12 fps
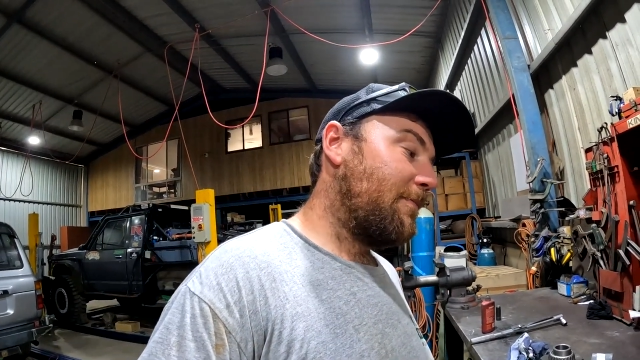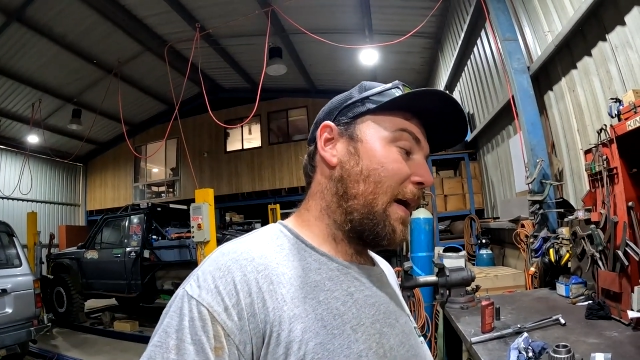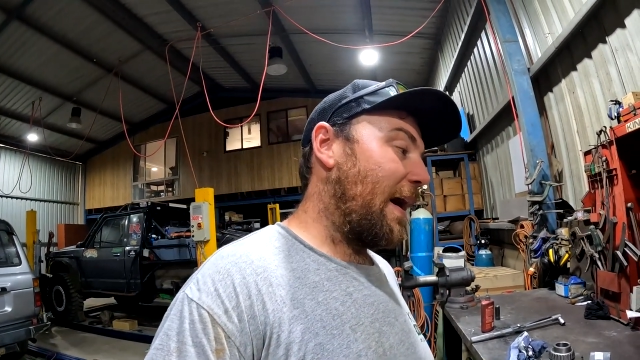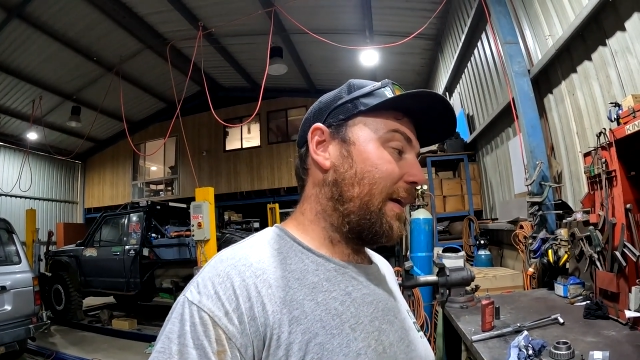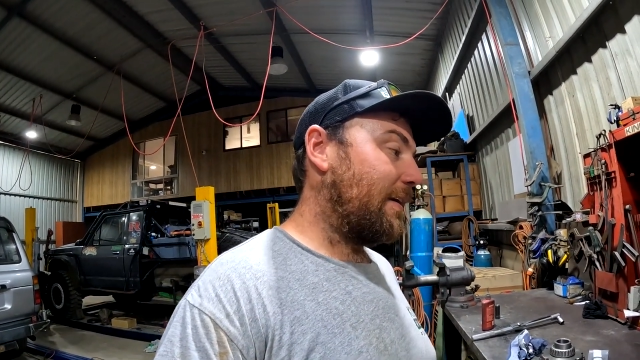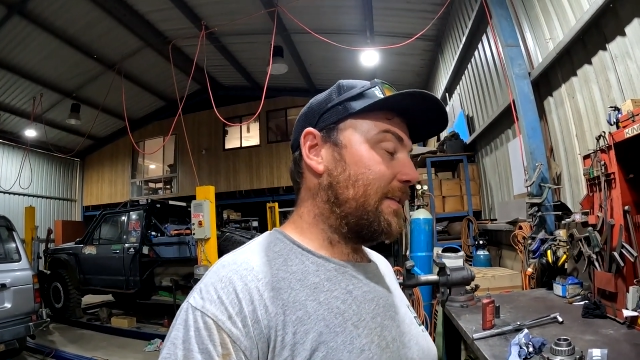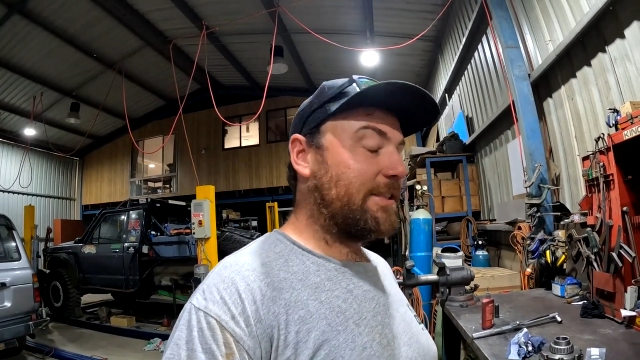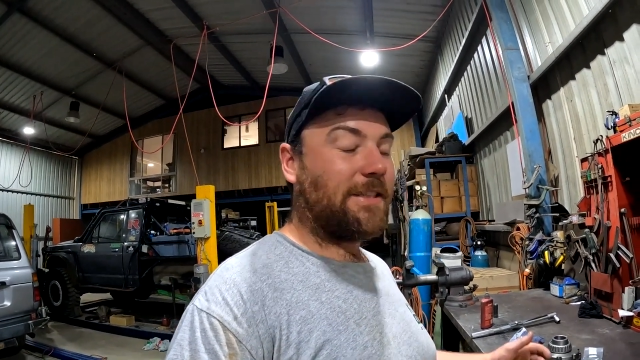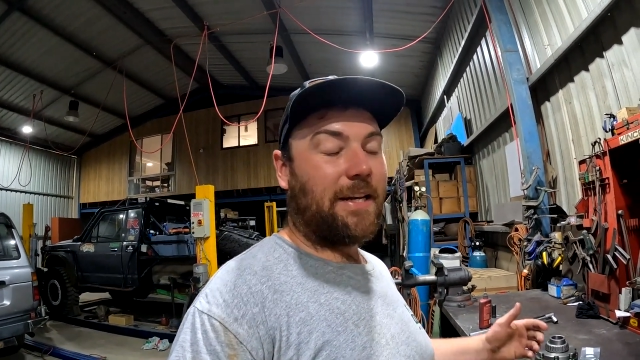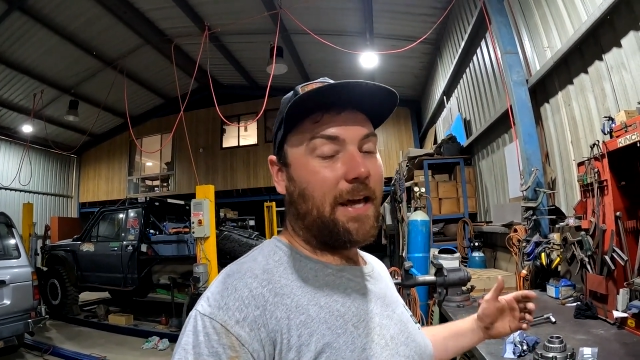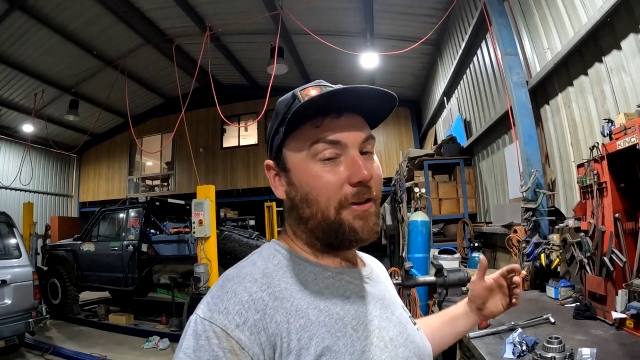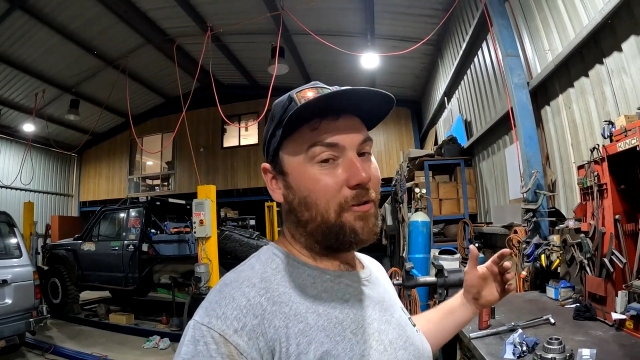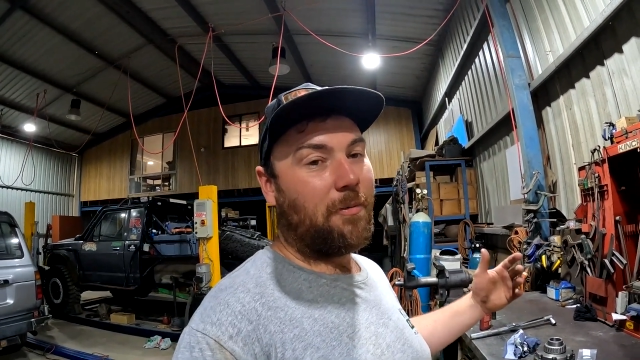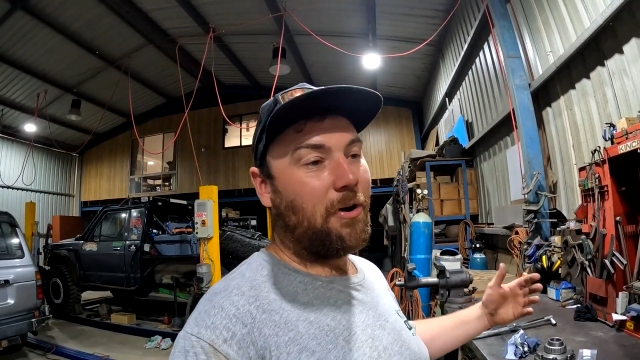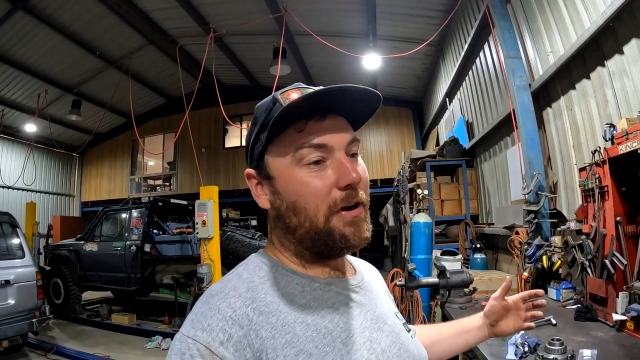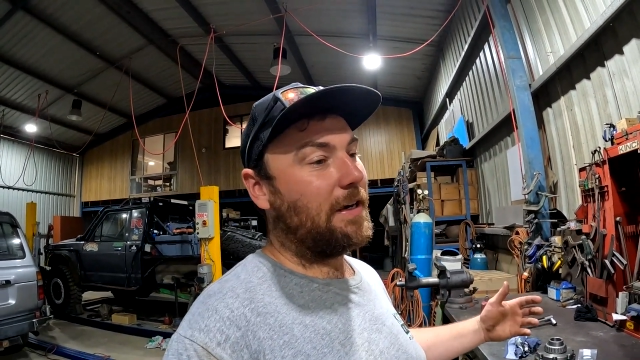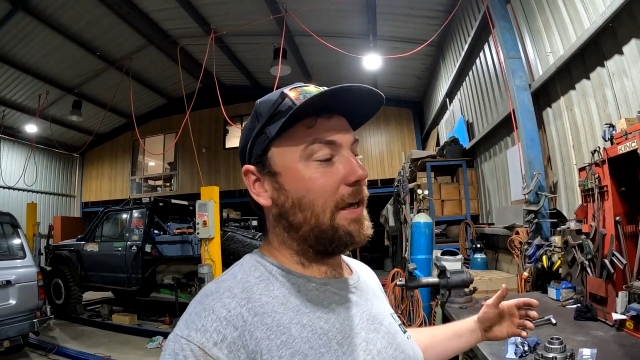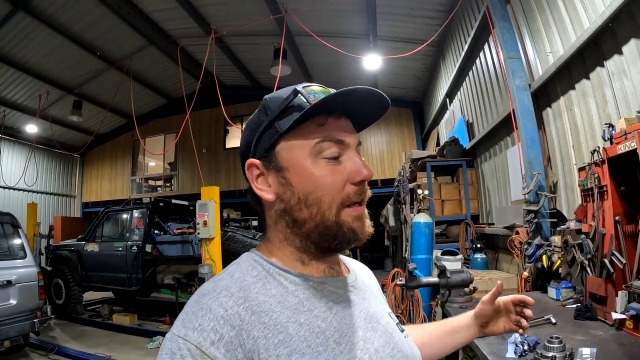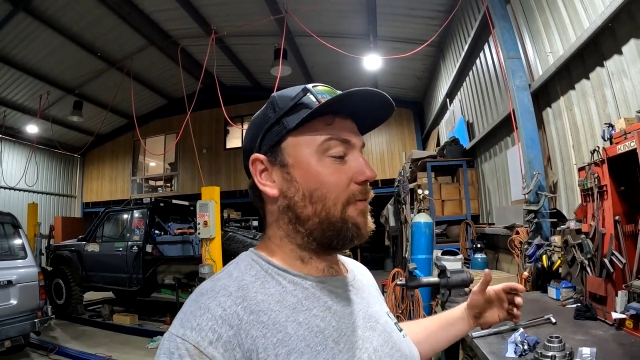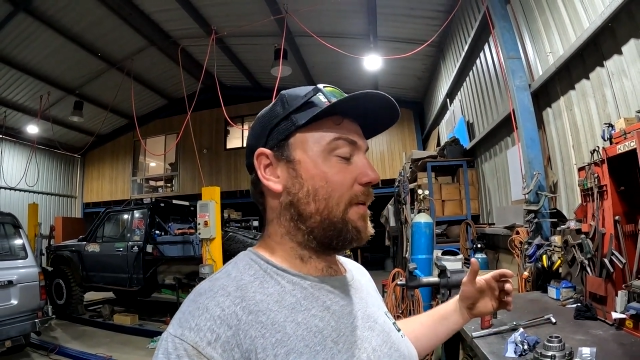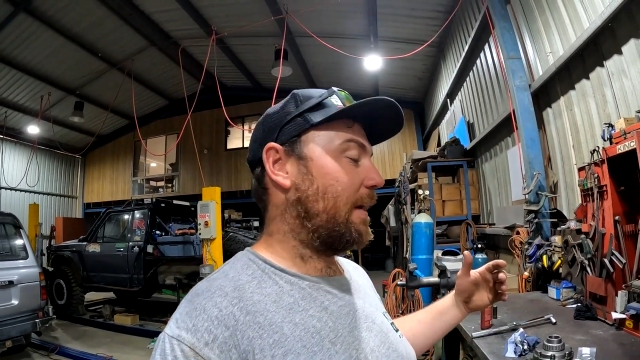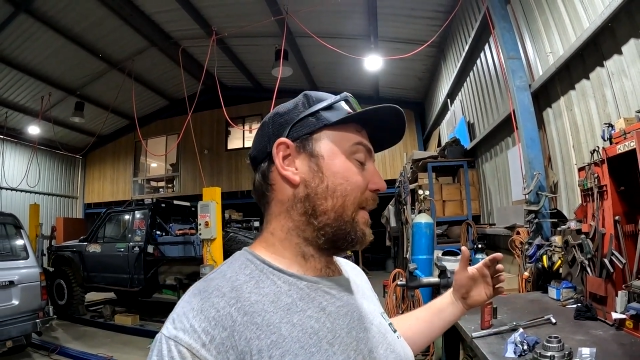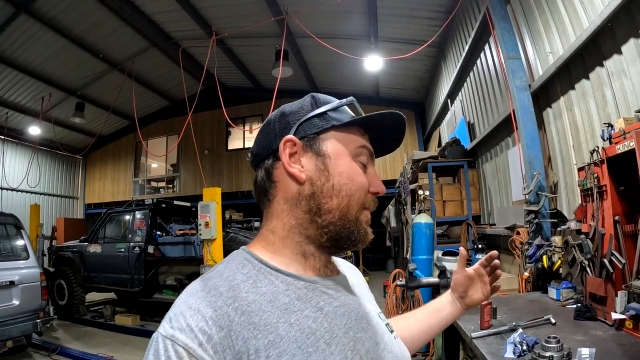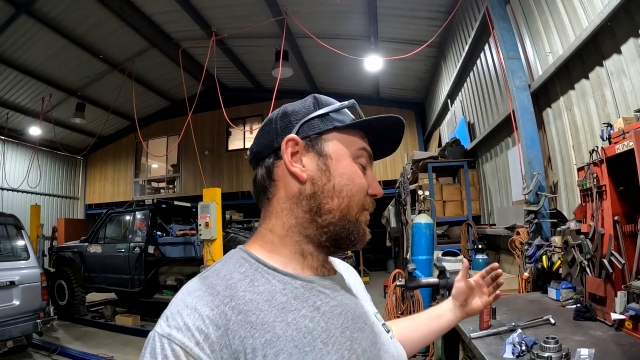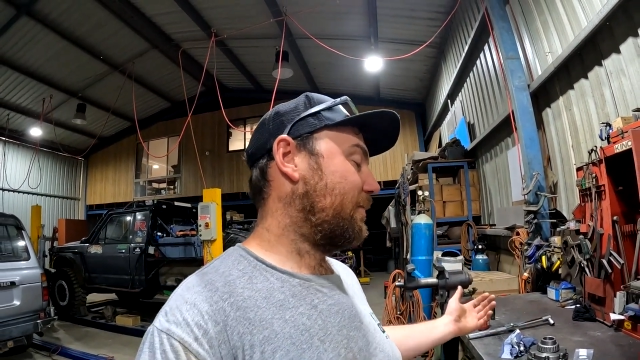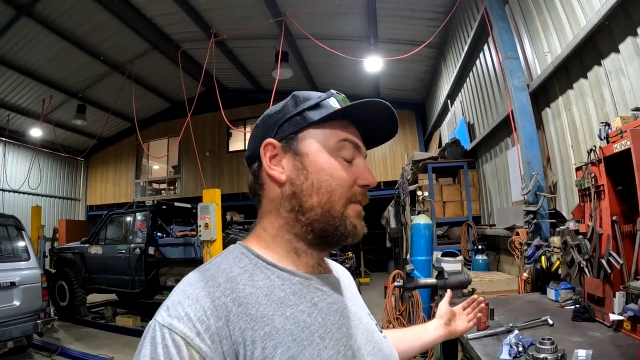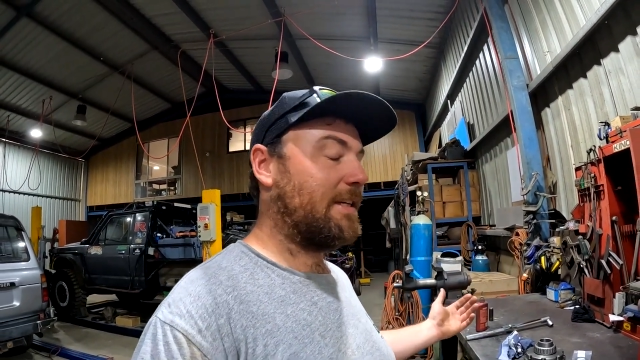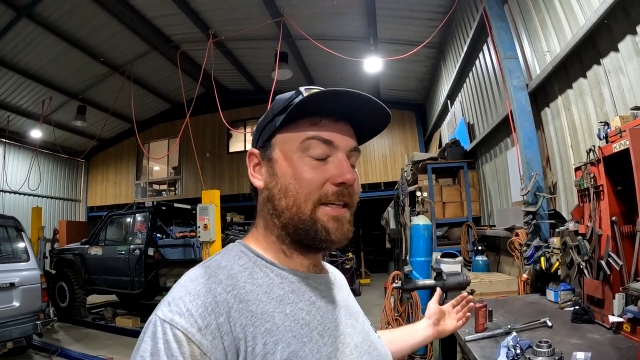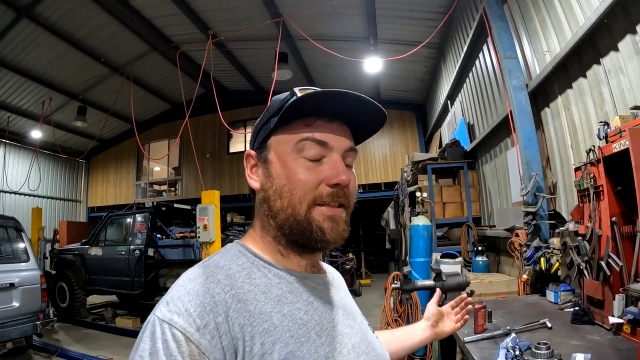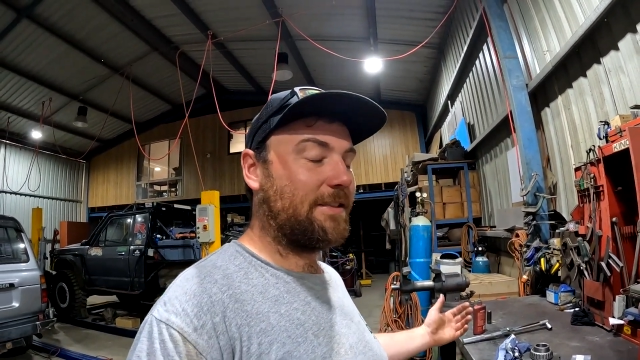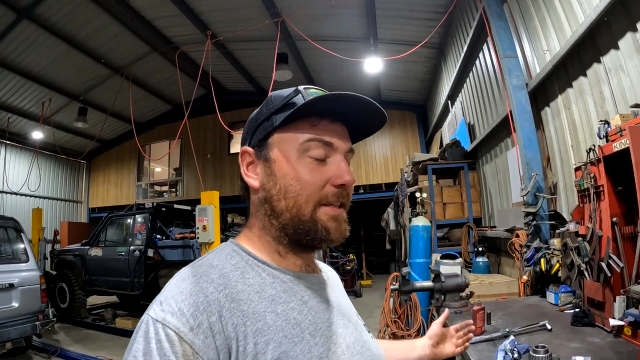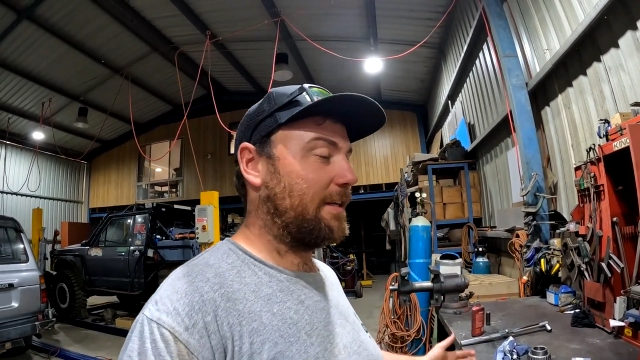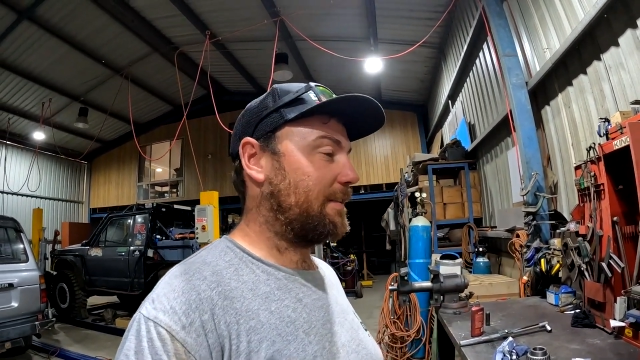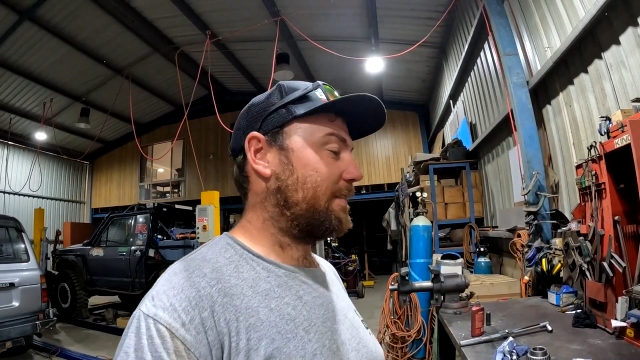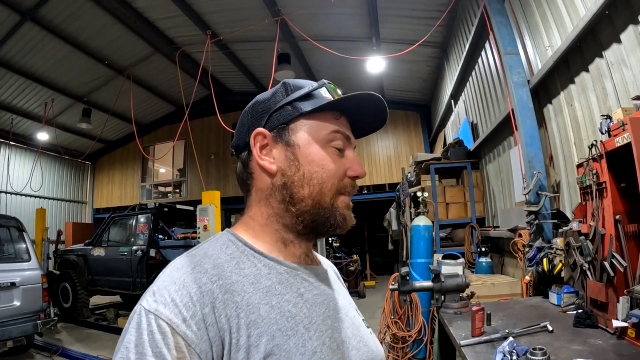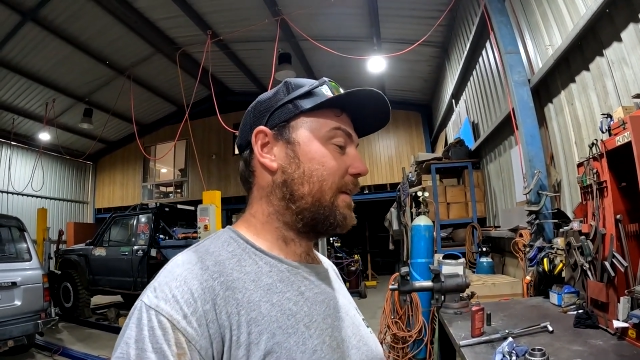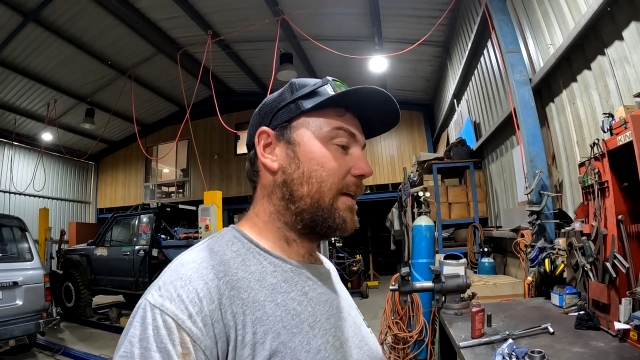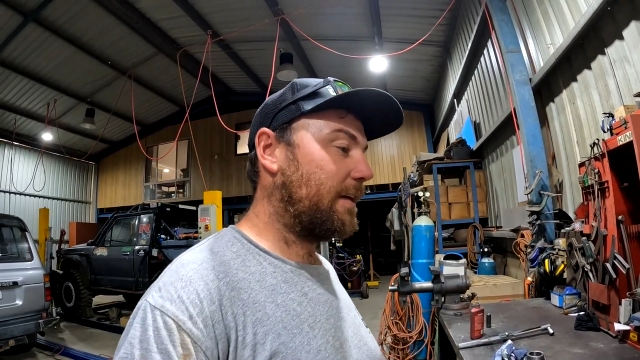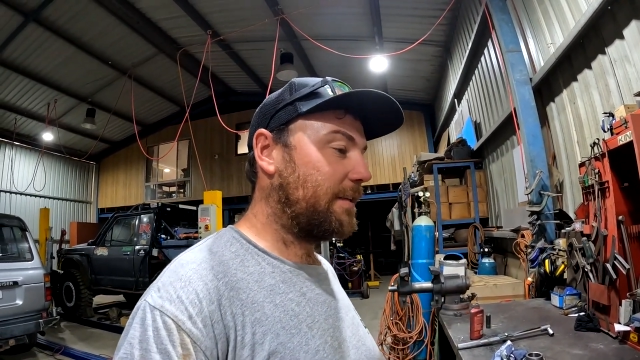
But just another reminder, if you're going to do gear sets,